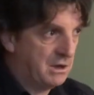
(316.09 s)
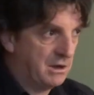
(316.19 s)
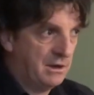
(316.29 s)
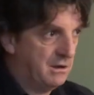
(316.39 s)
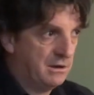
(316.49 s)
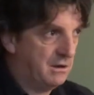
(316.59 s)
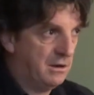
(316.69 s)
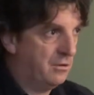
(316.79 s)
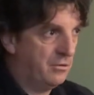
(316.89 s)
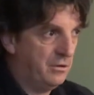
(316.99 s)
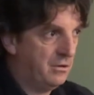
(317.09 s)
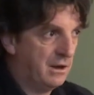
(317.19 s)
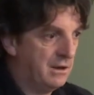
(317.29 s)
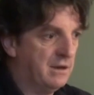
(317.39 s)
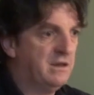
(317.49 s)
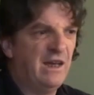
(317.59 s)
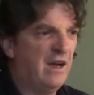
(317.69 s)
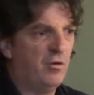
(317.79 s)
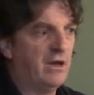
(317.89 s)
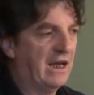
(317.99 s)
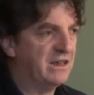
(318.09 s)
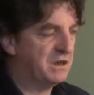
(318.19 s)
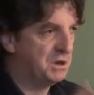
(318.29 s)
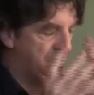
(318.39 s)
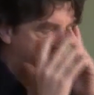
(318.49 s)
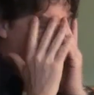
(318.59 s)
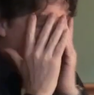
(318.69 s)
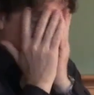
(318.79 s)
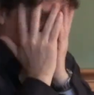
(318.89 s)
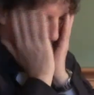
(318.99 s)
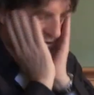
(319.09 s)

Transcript: It's you know, you get interrogated, you get...